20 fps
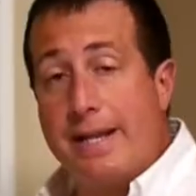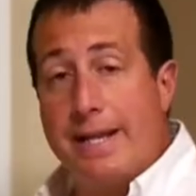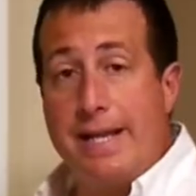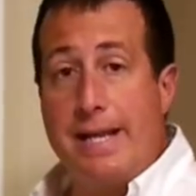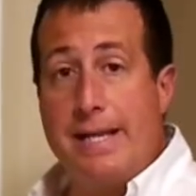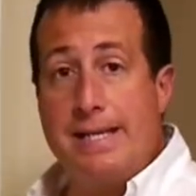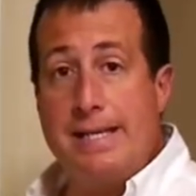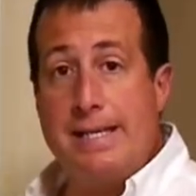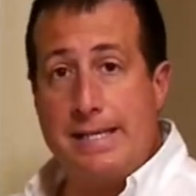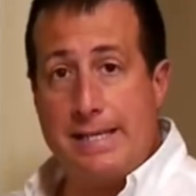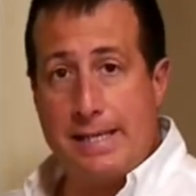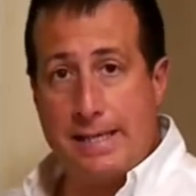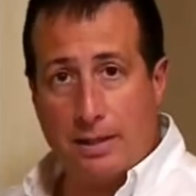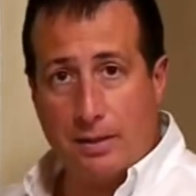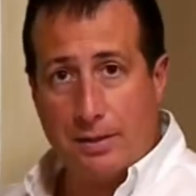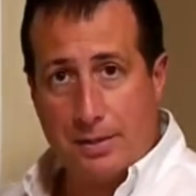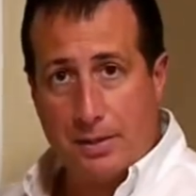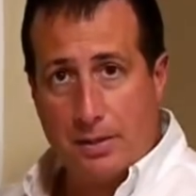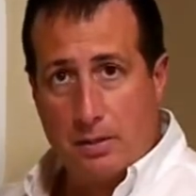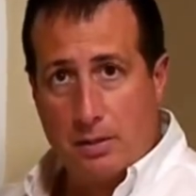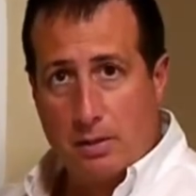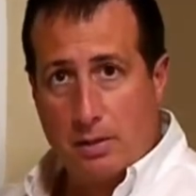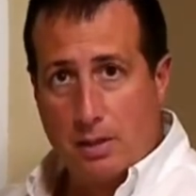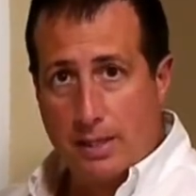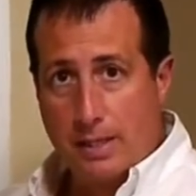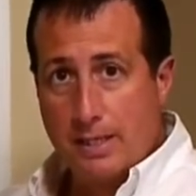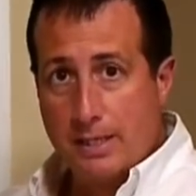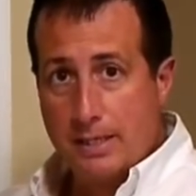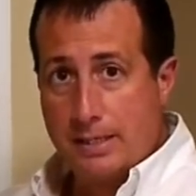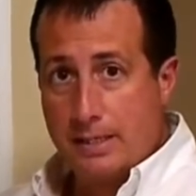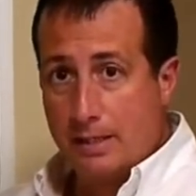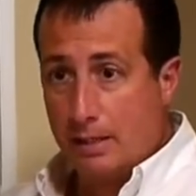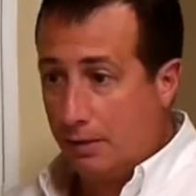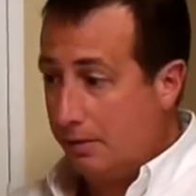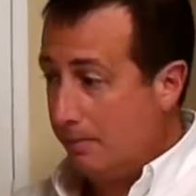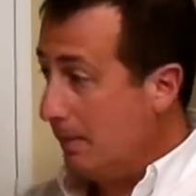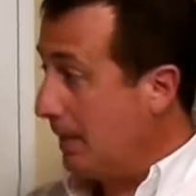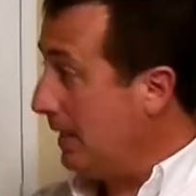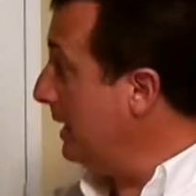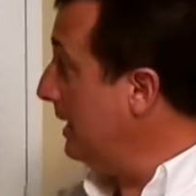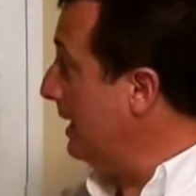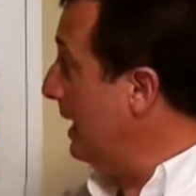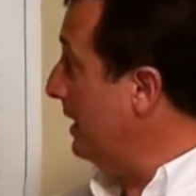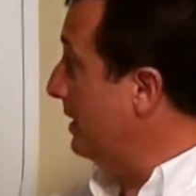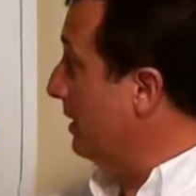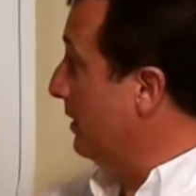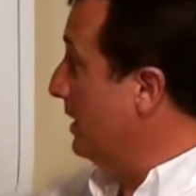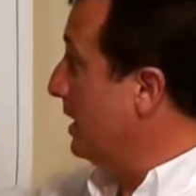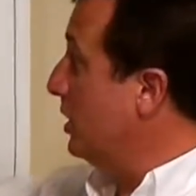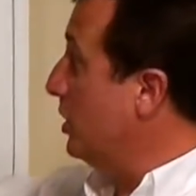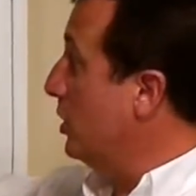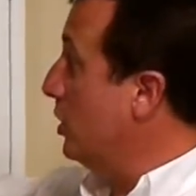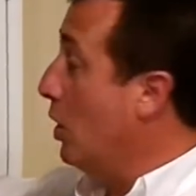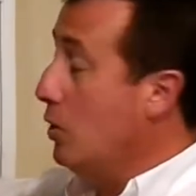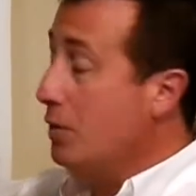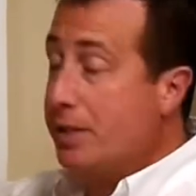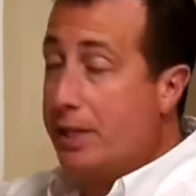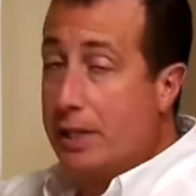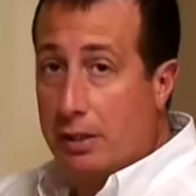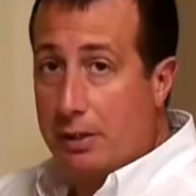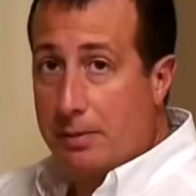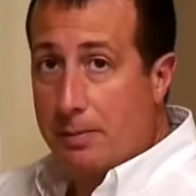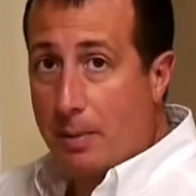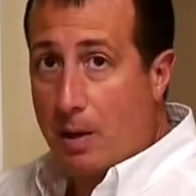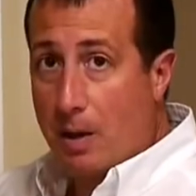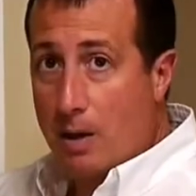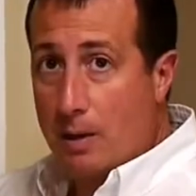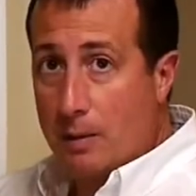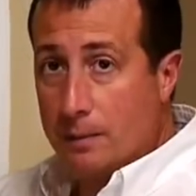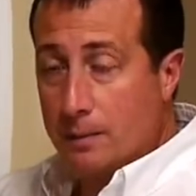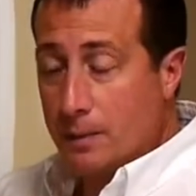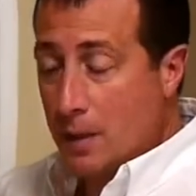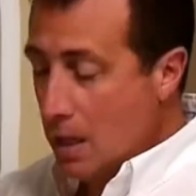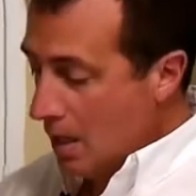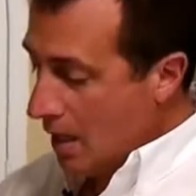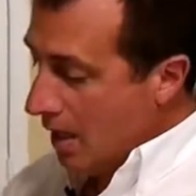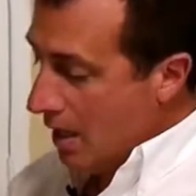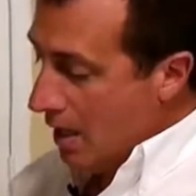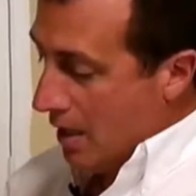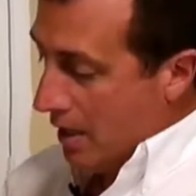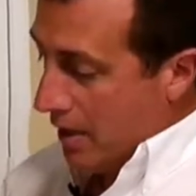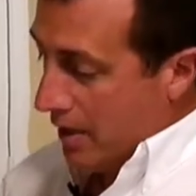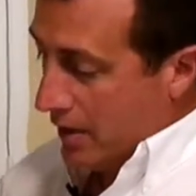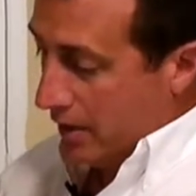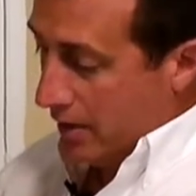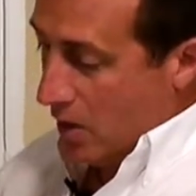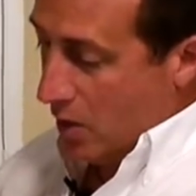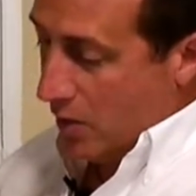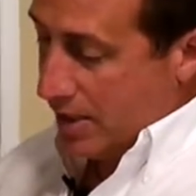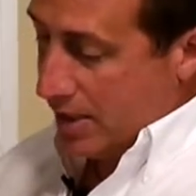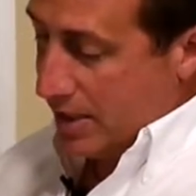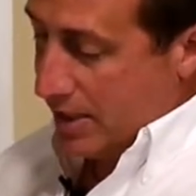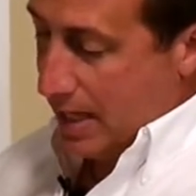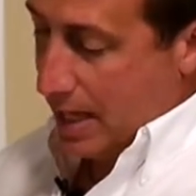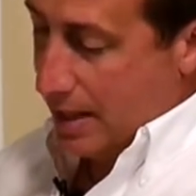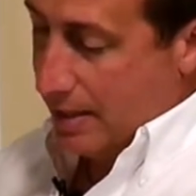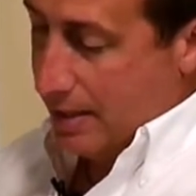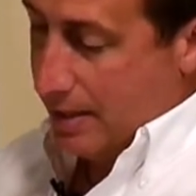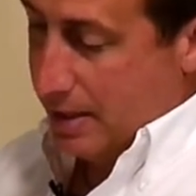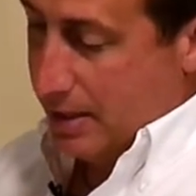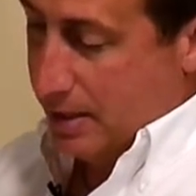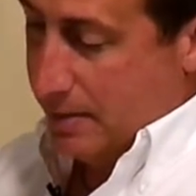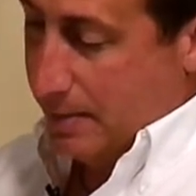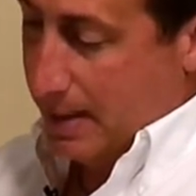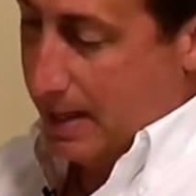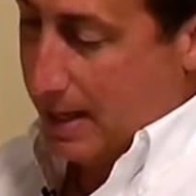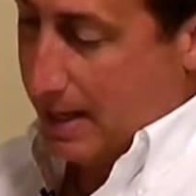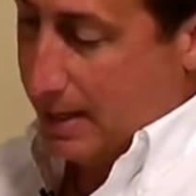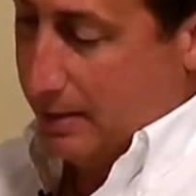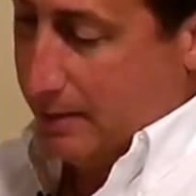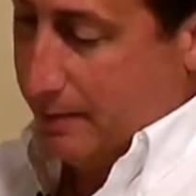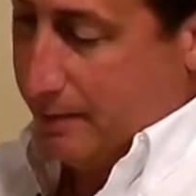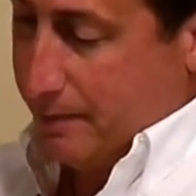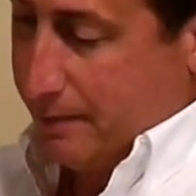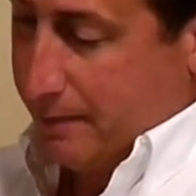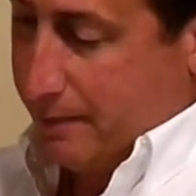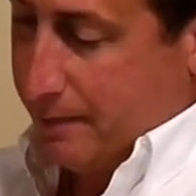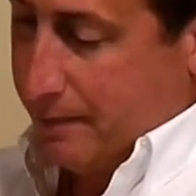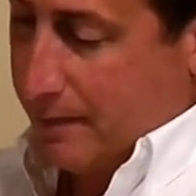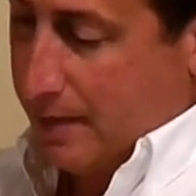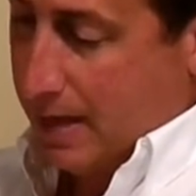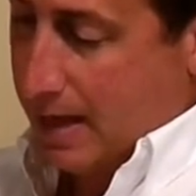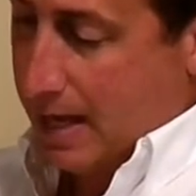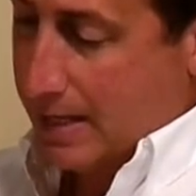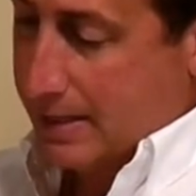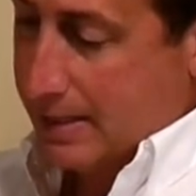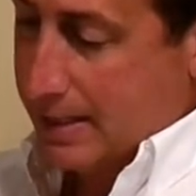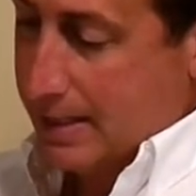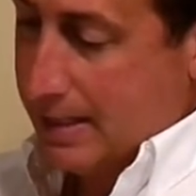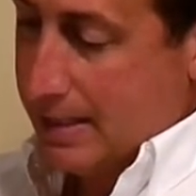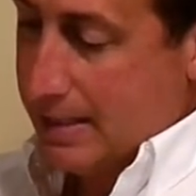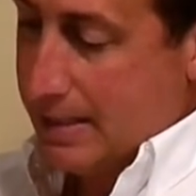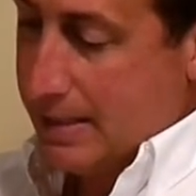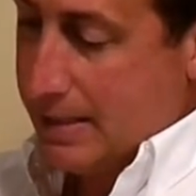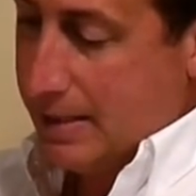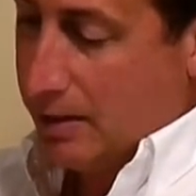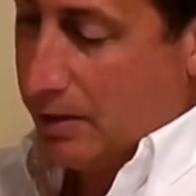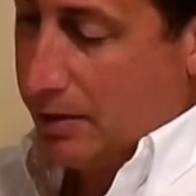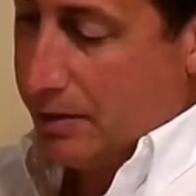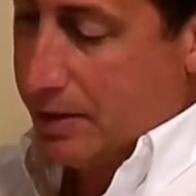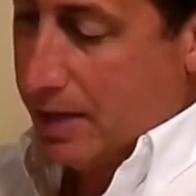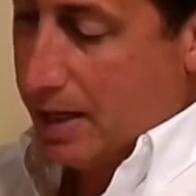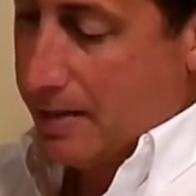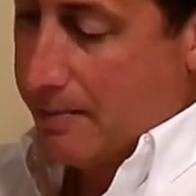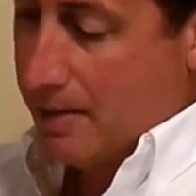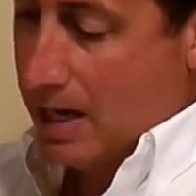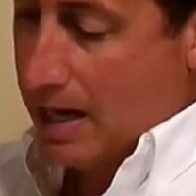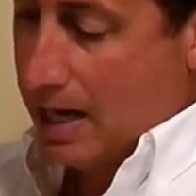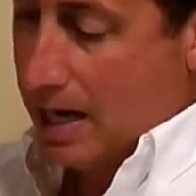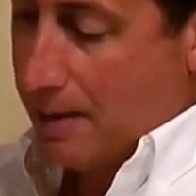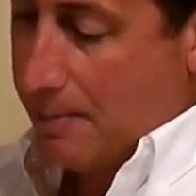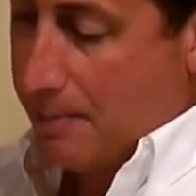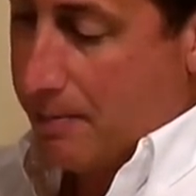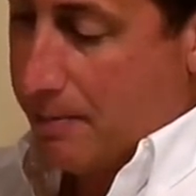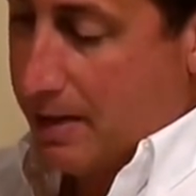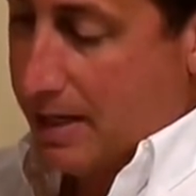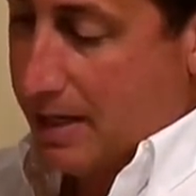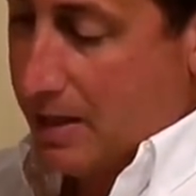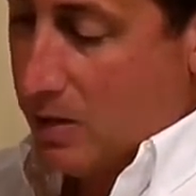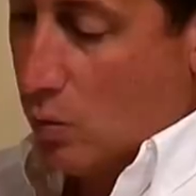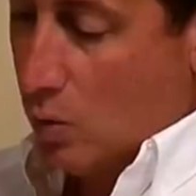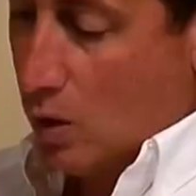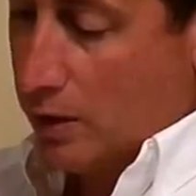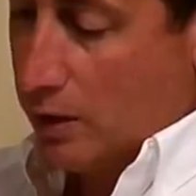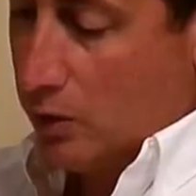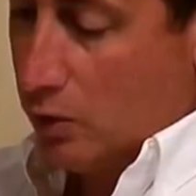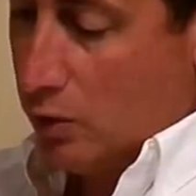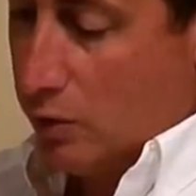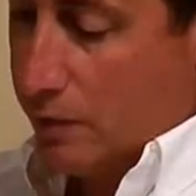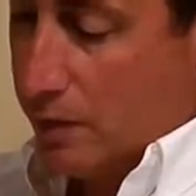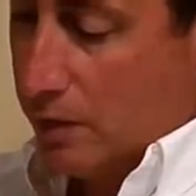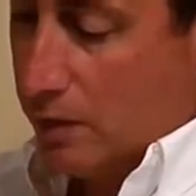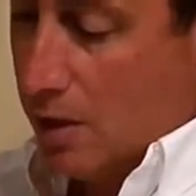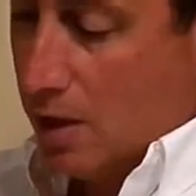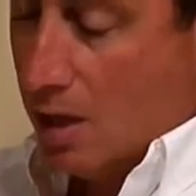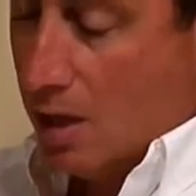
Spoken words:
hidden tilt. A hidden tilt meaning that there is no tilt bar. You'll notice that this panel has a hidden tilt, and by operating one louver,